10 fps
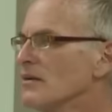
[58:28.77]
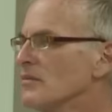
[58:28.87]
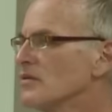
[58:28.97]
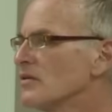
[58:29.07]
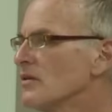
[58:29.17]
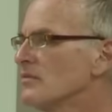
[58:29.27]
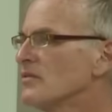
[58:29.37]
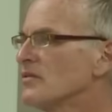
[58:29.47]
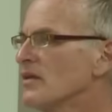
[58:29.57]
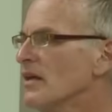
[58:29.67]

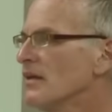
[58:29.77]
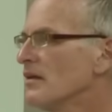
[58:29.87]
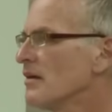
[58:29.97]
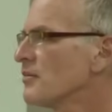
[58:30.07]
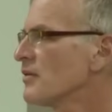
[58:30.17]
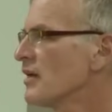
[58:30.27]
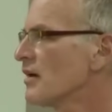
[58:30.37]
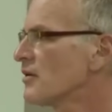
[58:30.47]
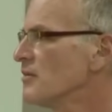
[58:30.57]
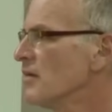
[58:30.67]
Muslims, and their
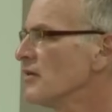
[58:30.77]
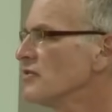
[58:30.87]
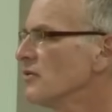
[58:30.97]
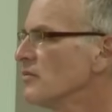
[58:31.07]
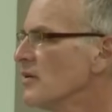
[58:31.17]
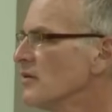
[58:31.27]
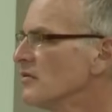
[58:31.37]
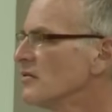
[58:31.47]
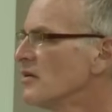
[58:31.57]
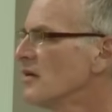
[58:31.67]
preoccupation
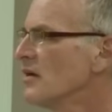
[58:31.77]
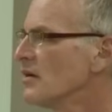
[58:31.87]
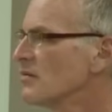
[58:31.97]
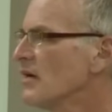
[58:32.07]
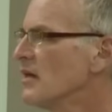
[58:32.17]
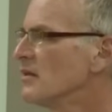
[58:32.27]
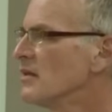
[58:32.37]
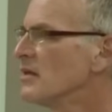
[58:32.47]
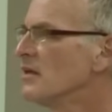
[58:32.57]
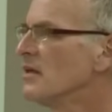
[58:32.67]
was Iran.